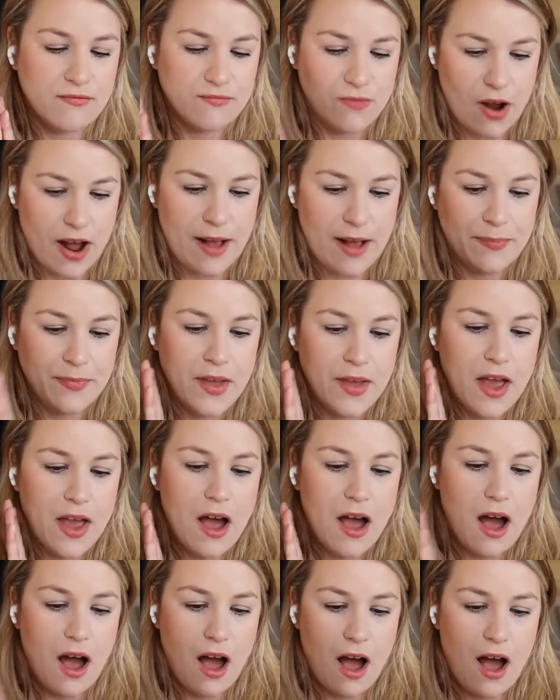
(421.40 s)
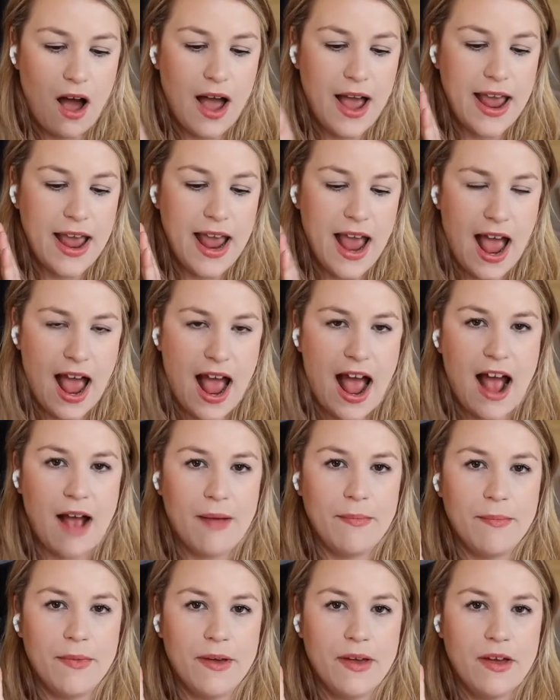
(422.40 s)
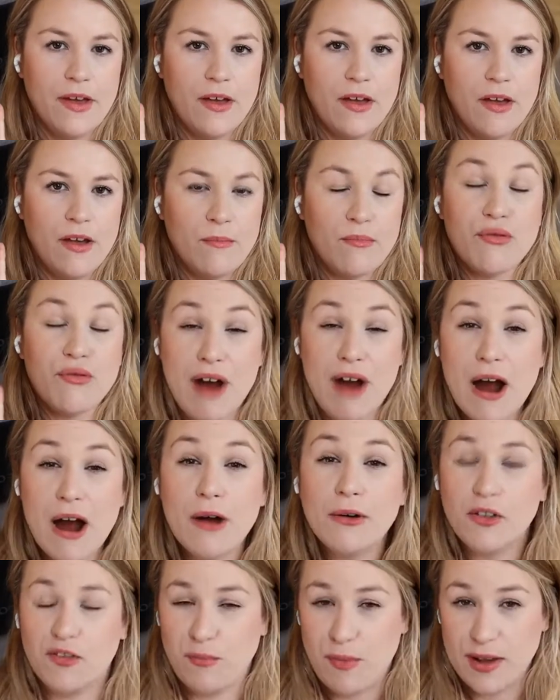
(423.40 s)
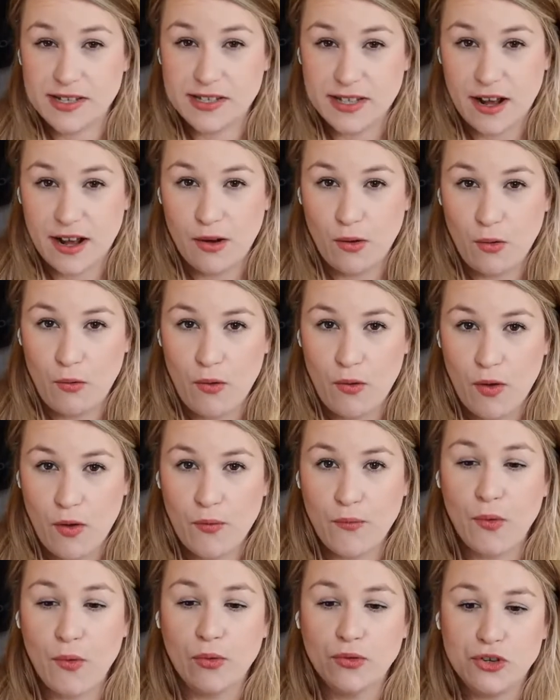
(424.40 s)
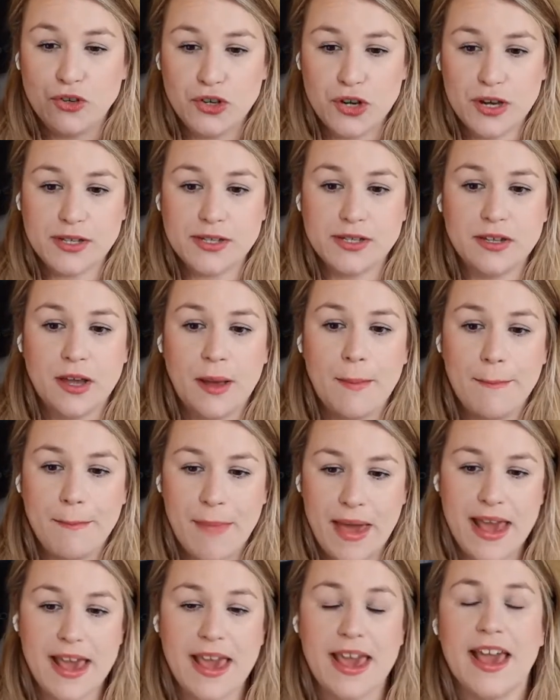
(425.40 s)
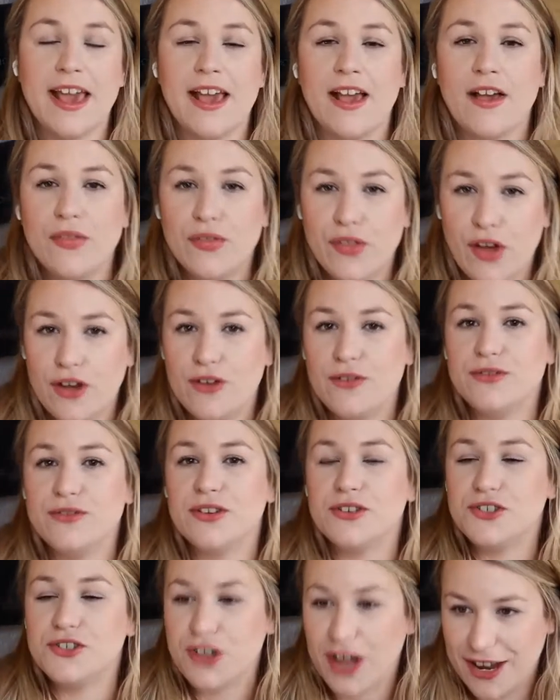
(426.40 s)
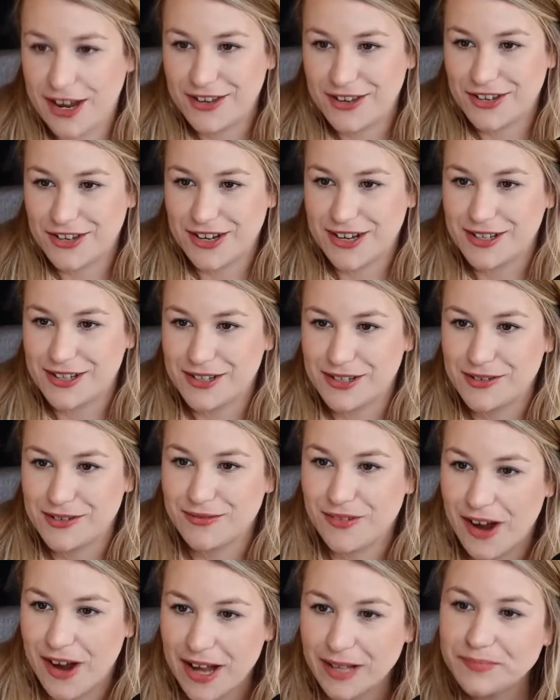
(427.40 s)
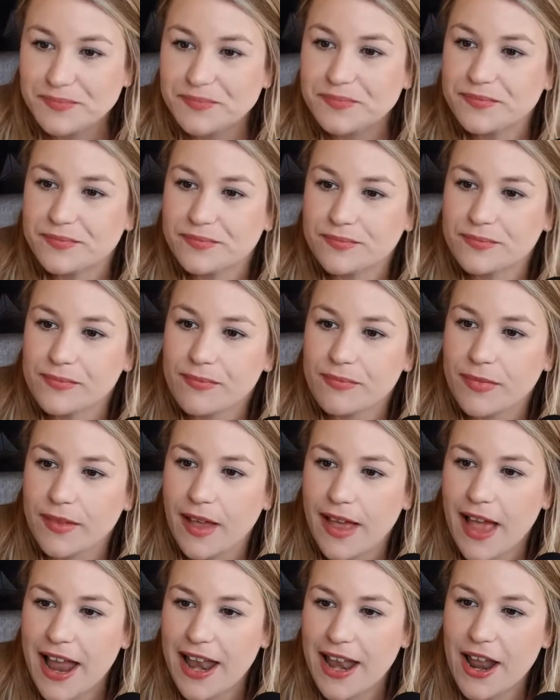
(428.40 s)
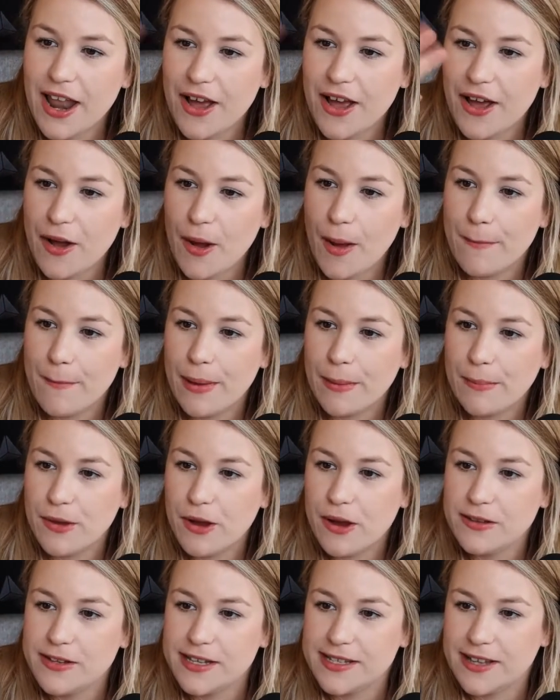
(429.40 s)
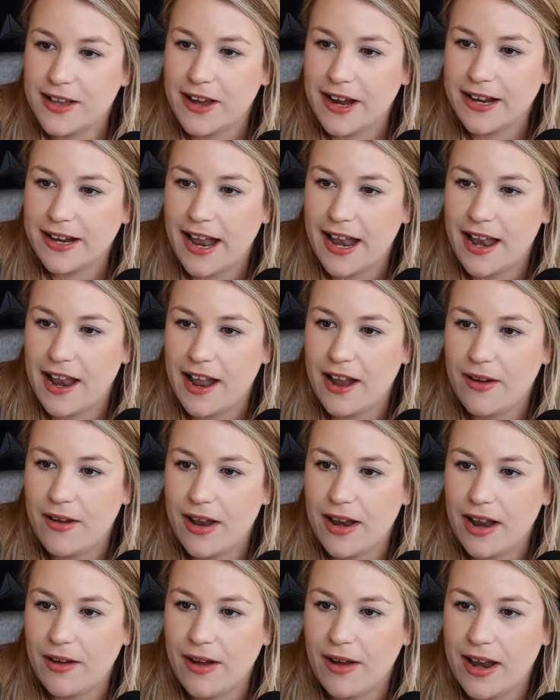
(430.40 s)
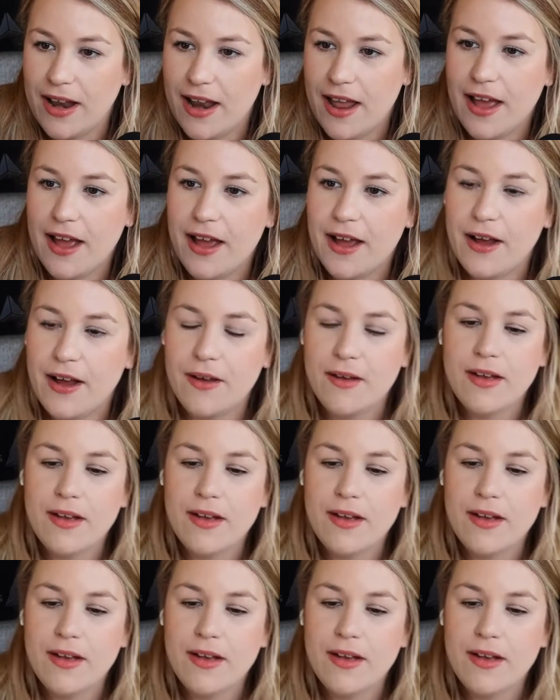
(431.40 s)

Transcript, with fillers: Right, I am proud of myself for just making those changes, right? Hello, Bermuda Design. Hello, hello, hello.